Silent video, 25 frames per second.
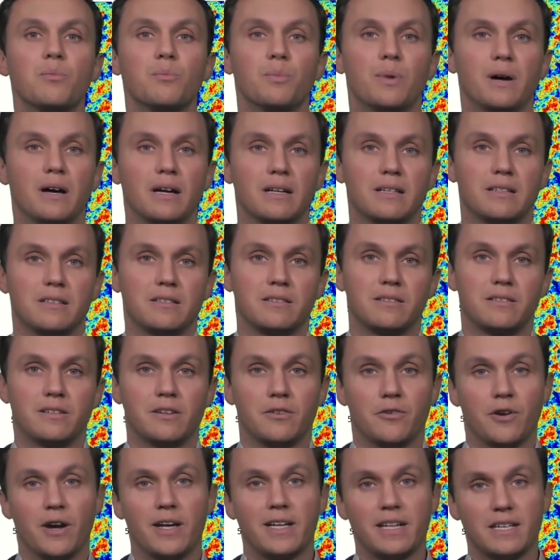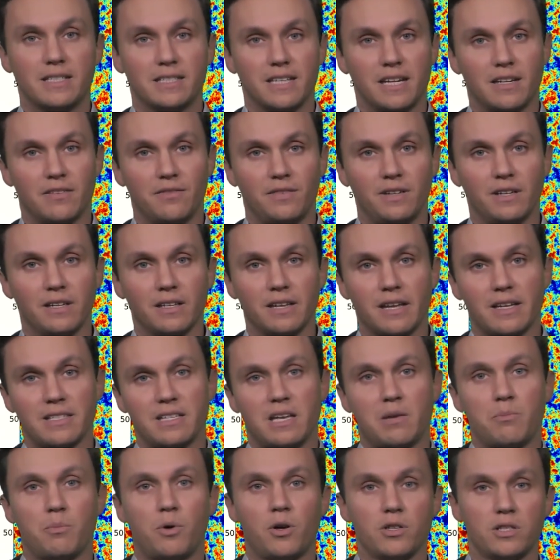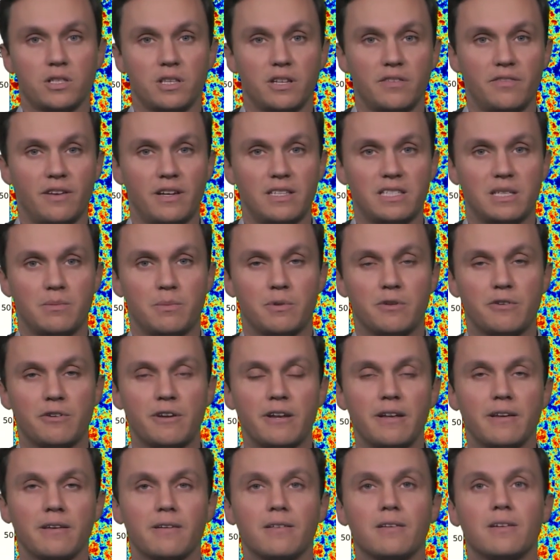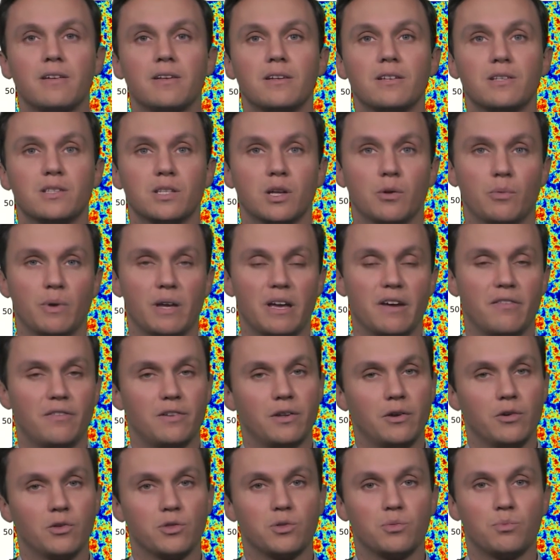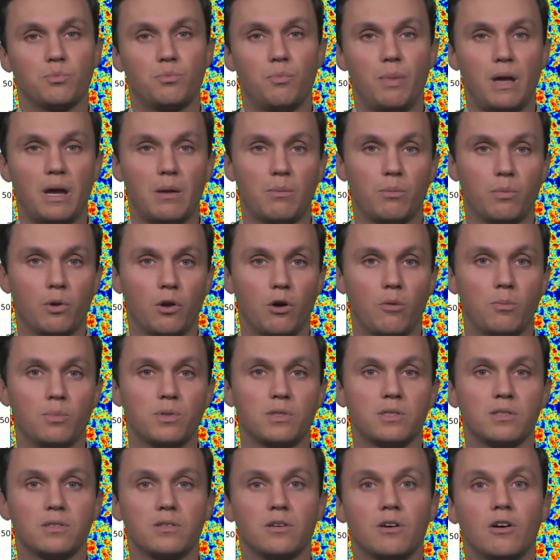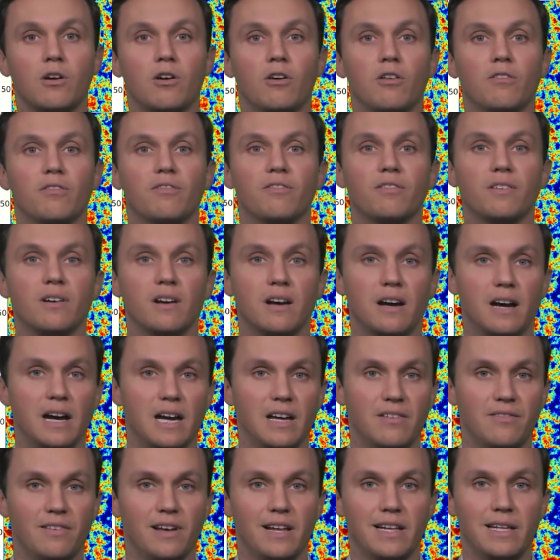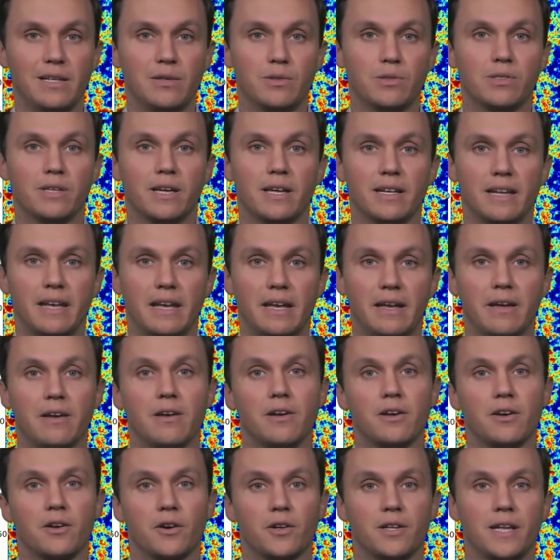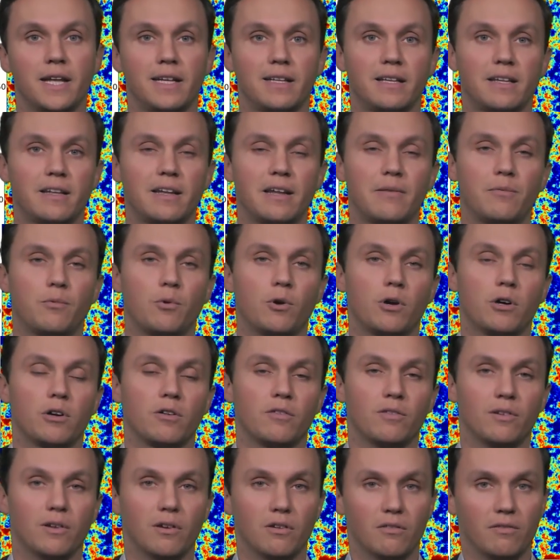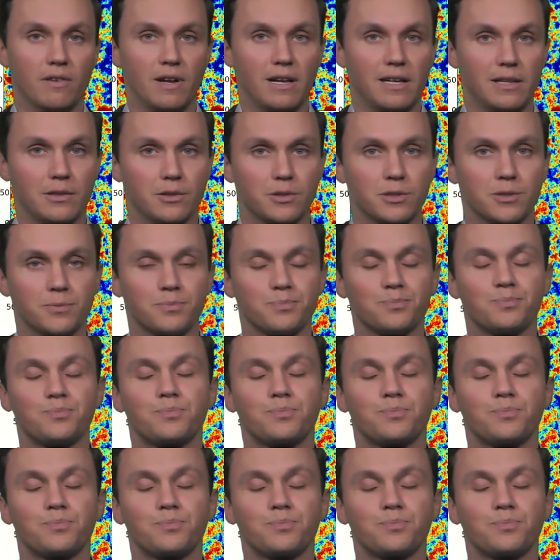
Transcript: but the right-hand side field has a positive asymmetry, so we have those big blobs of high values and a connected network of low values.